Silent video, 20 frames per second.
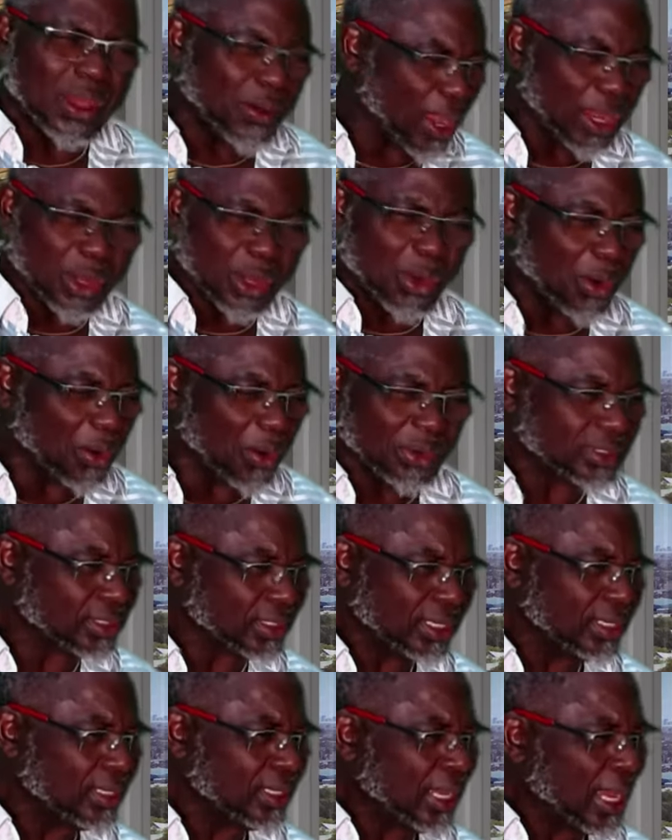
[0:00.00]
is our God.
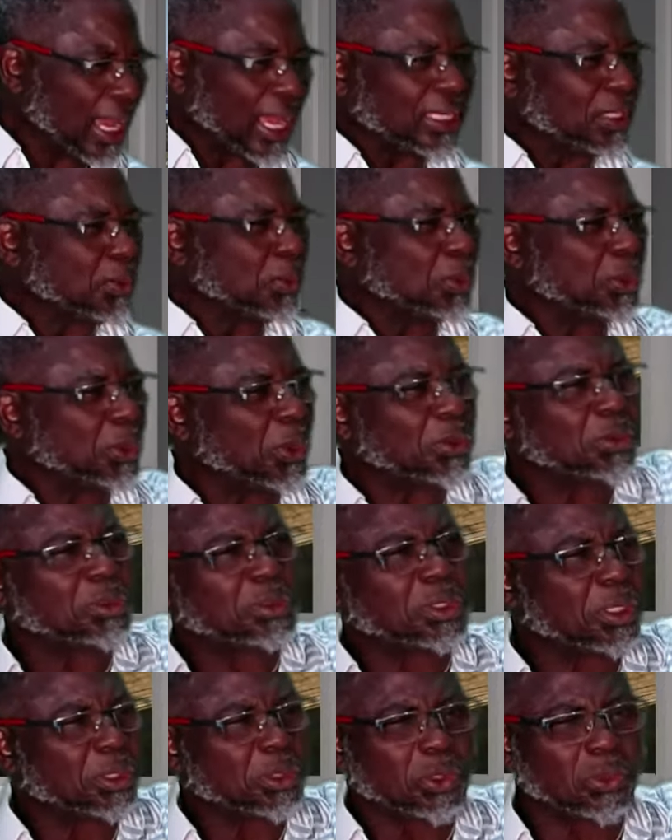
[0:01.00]
And he will not
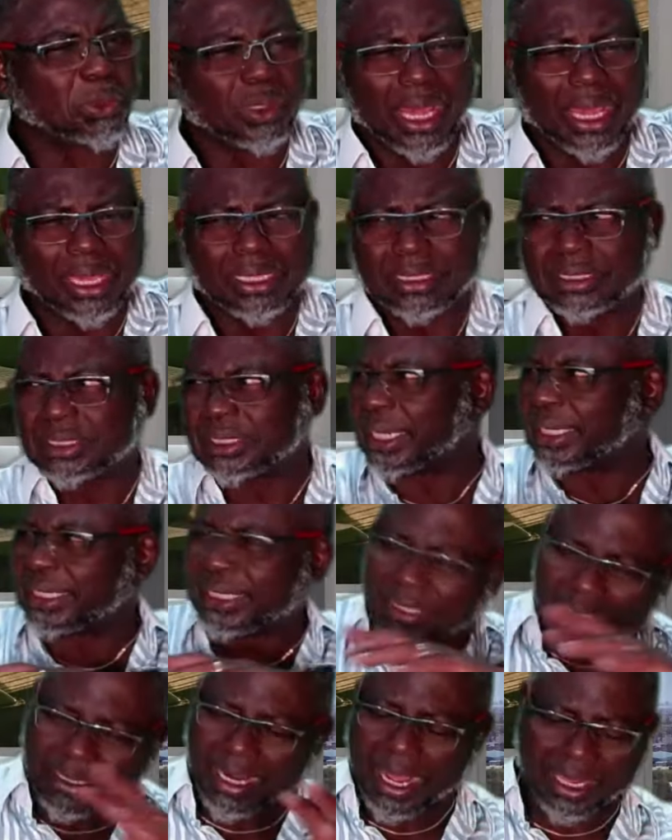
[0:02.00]
treat you like
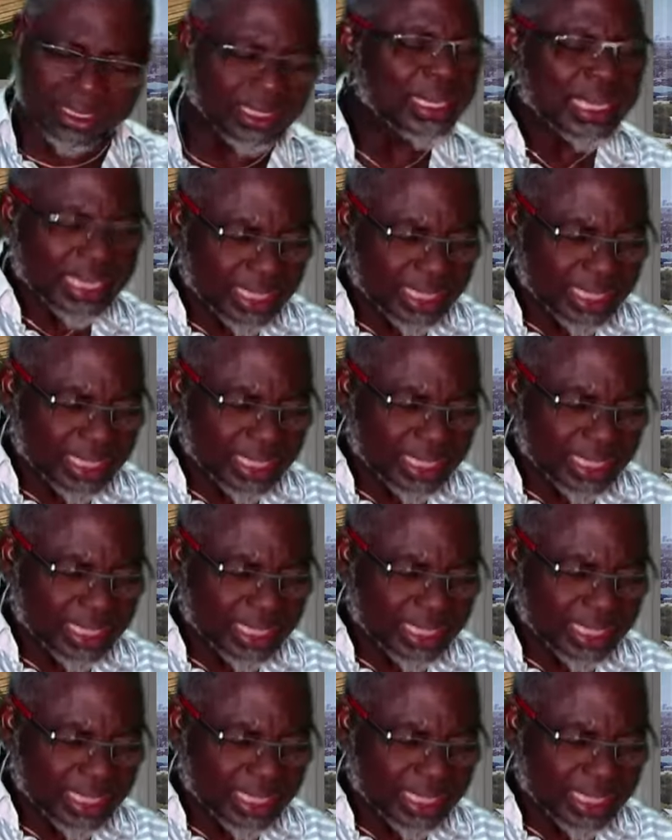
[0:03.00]
general